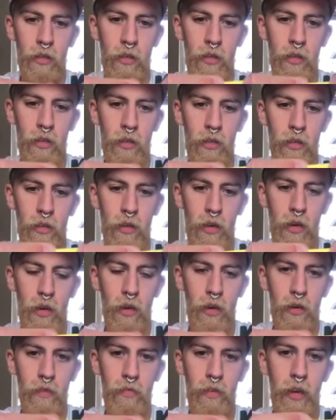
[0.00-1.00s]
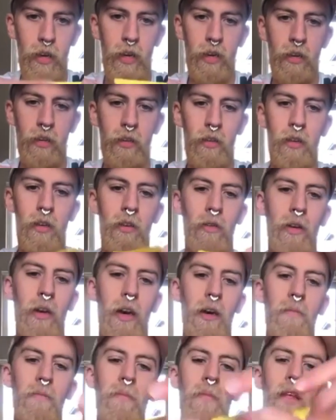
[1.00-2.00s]
Lovely, okay.
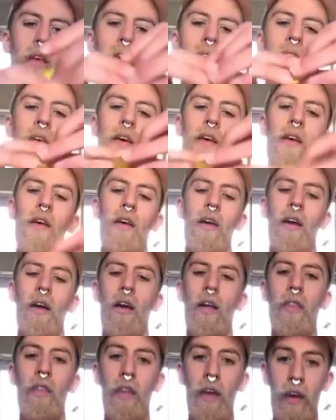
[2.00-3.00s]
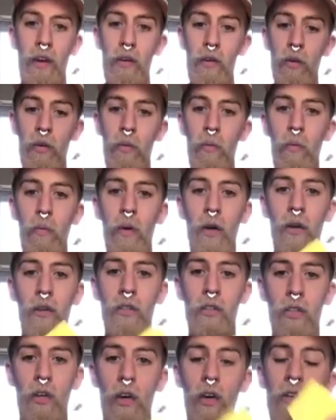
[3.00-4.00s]
And then we're going to
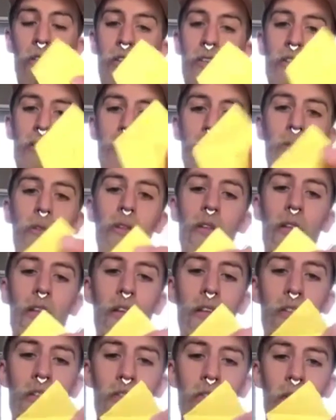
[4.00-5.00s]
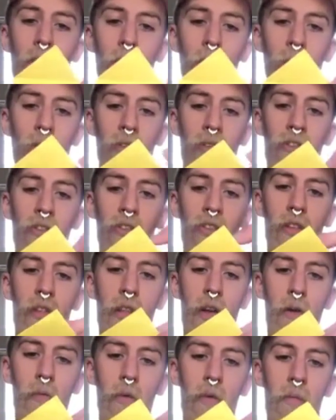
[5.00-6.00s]
undo these folds that we
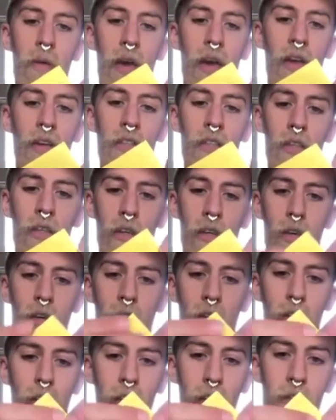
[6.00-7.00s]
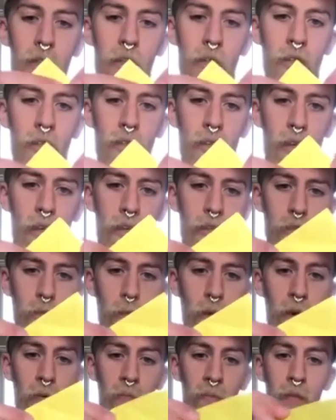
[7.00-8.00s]
made earlier as well.
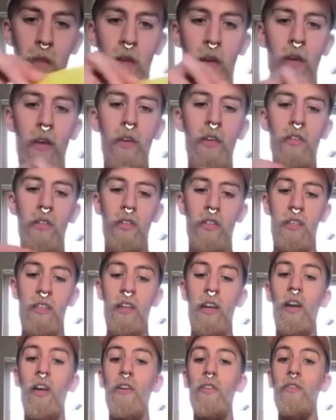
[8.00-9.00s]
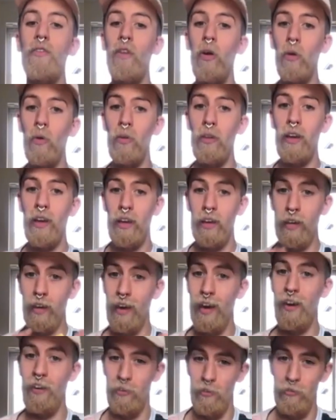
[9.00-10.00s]
So this is a lot of folding and
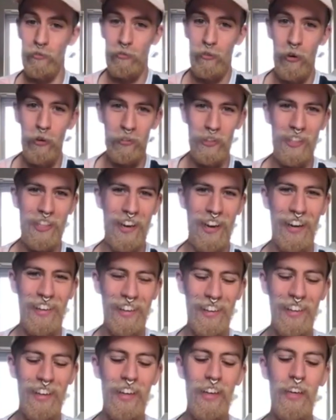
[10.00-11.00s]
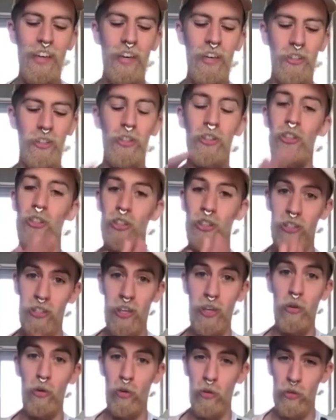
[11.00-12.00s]
unfolding because you just need all
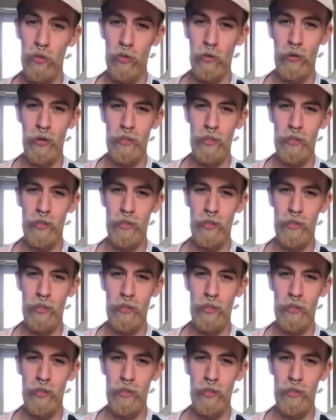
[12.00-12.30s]
the creases in